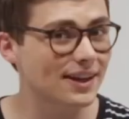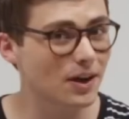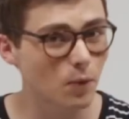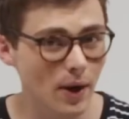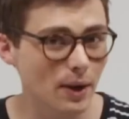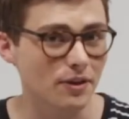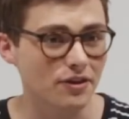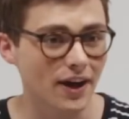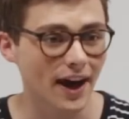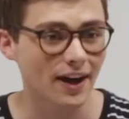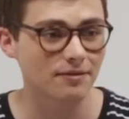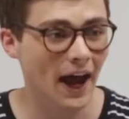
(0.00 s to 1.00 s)
get away with
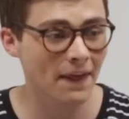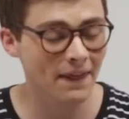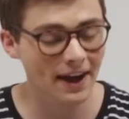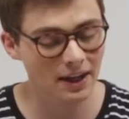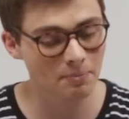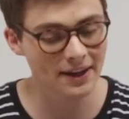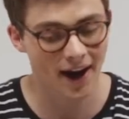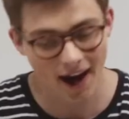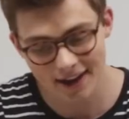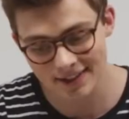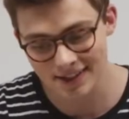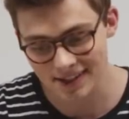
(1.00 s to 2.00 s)
that. And that can be
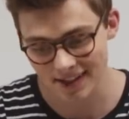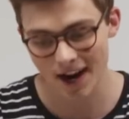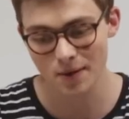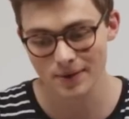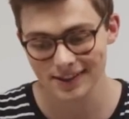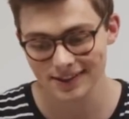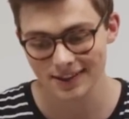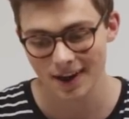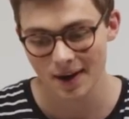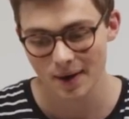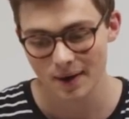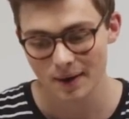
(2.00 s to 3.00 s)
hard to start with,
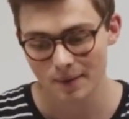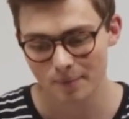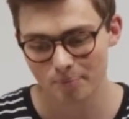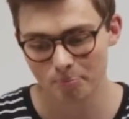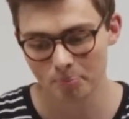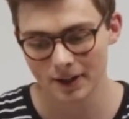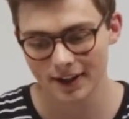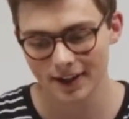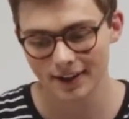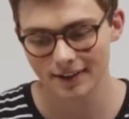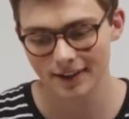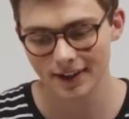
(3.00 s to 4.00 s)

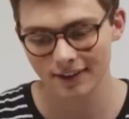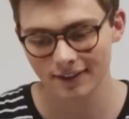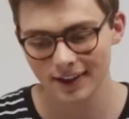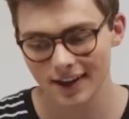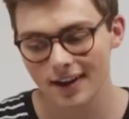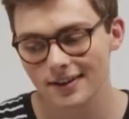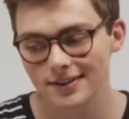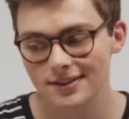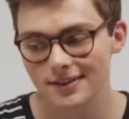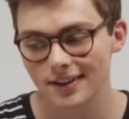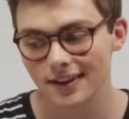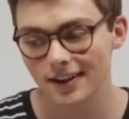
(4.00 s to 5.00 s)
but in the
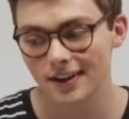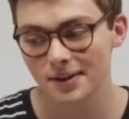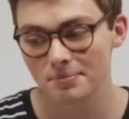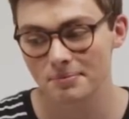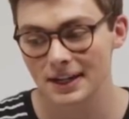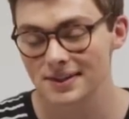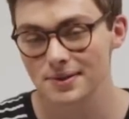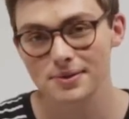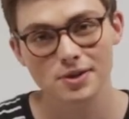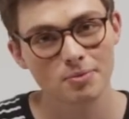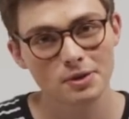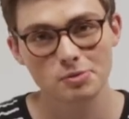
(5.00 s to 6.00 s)
end, it makes you
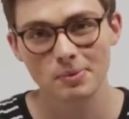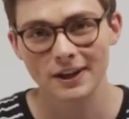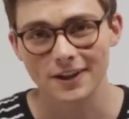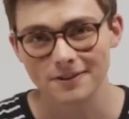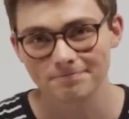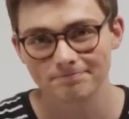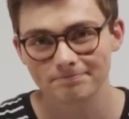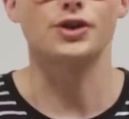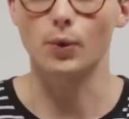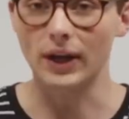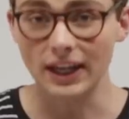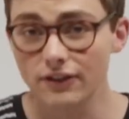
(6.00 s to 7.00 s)
so much better.
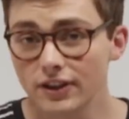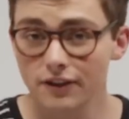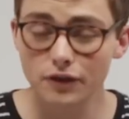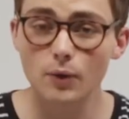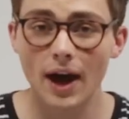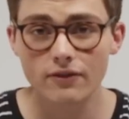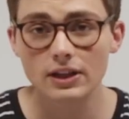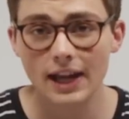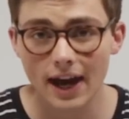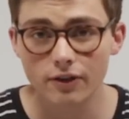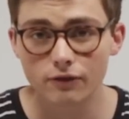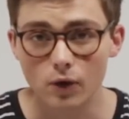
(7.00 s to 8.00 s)
So even if you have a
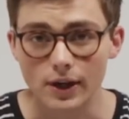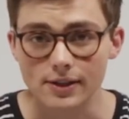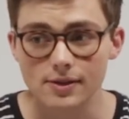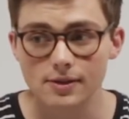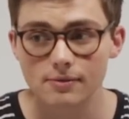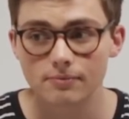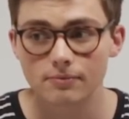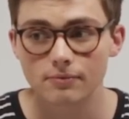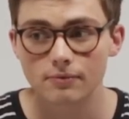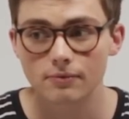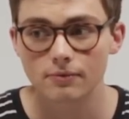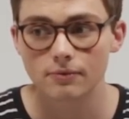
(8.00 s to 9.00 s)
loud voice,
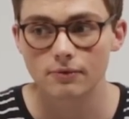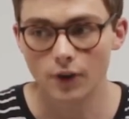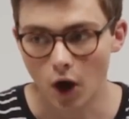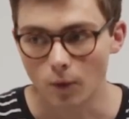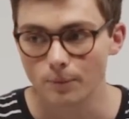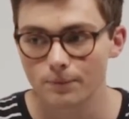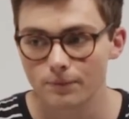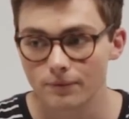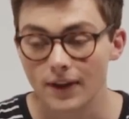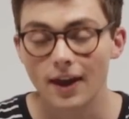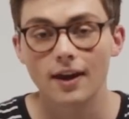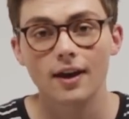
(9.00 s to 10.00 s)
no,
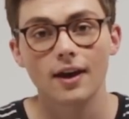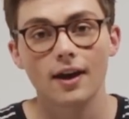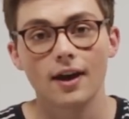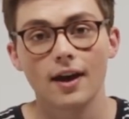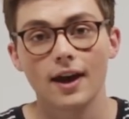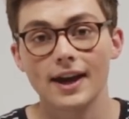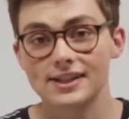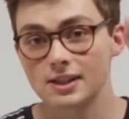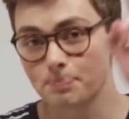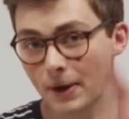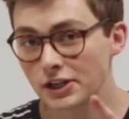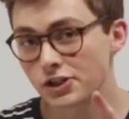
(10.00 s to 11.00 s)

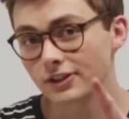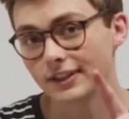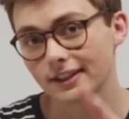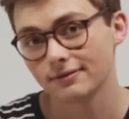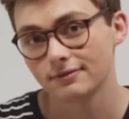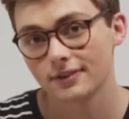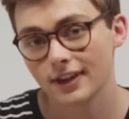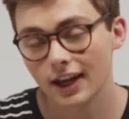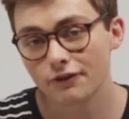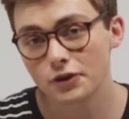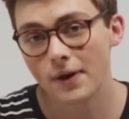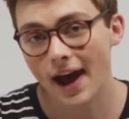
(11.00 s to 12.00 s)
especially
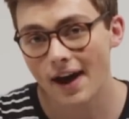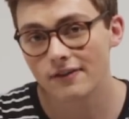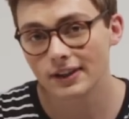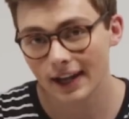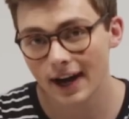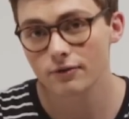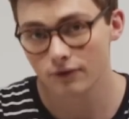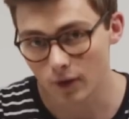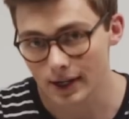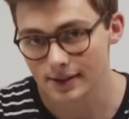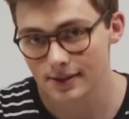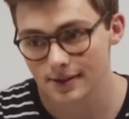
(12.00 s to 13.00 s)
if you have a loud
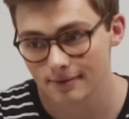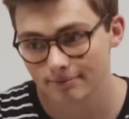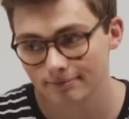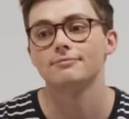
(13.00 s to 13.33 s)
voice,